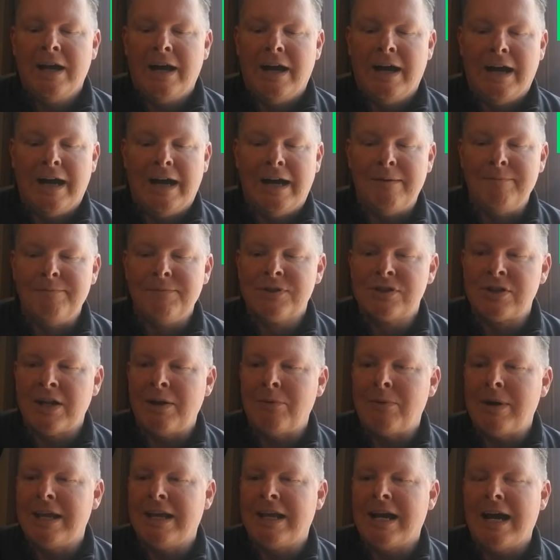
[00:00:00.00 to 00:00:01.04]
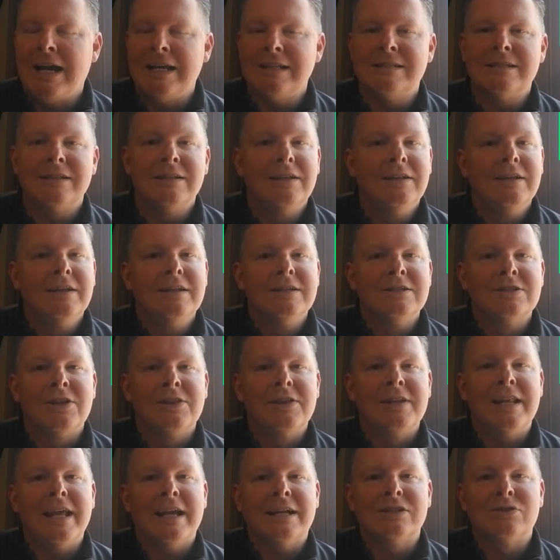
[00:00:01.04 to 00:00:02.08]
Um, so, anyway, guys, till
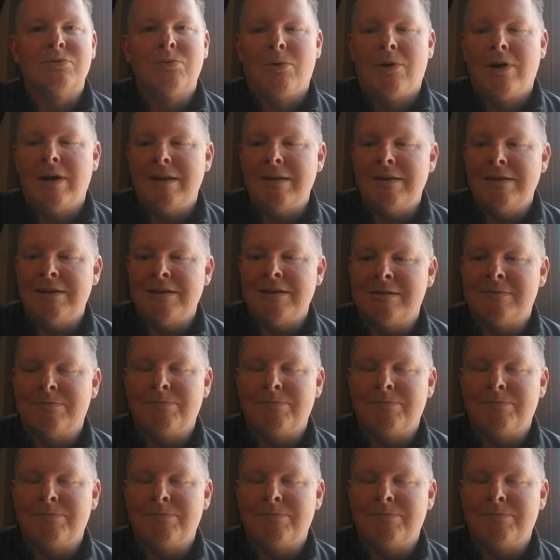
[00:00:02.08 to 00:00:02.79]
the next one,